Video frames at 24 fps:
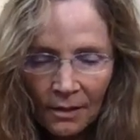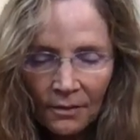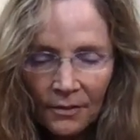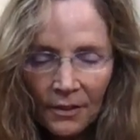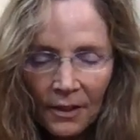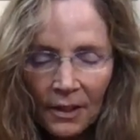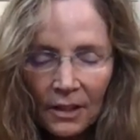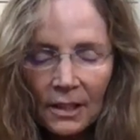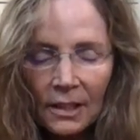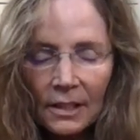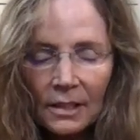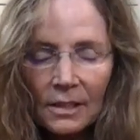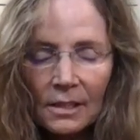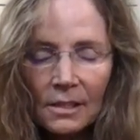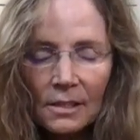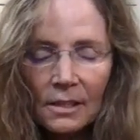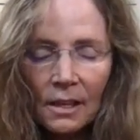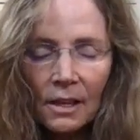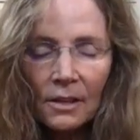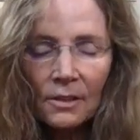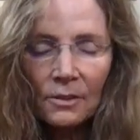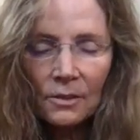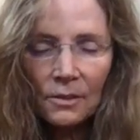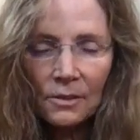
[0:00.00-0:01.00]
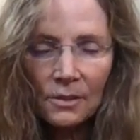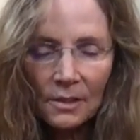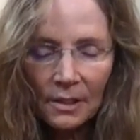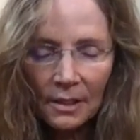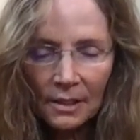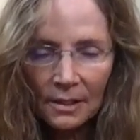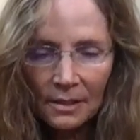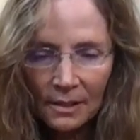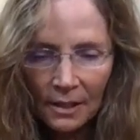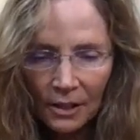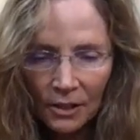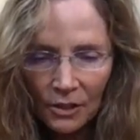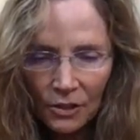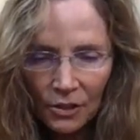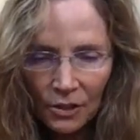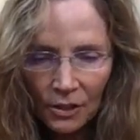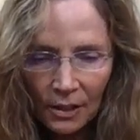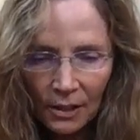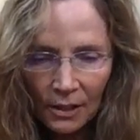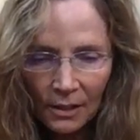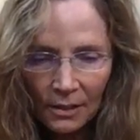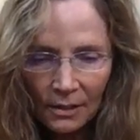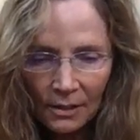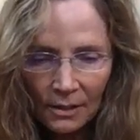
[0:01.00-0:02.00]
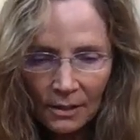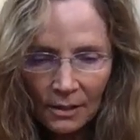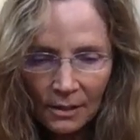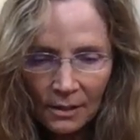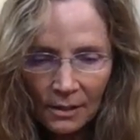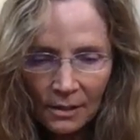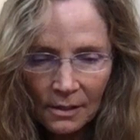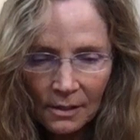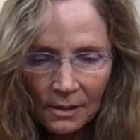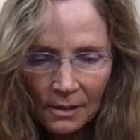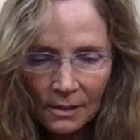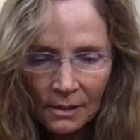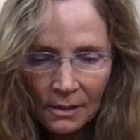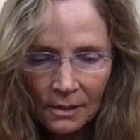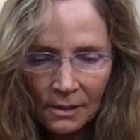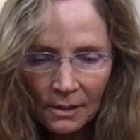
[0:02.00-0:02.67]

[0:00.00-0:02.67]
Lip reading: Feeling the subtle sensations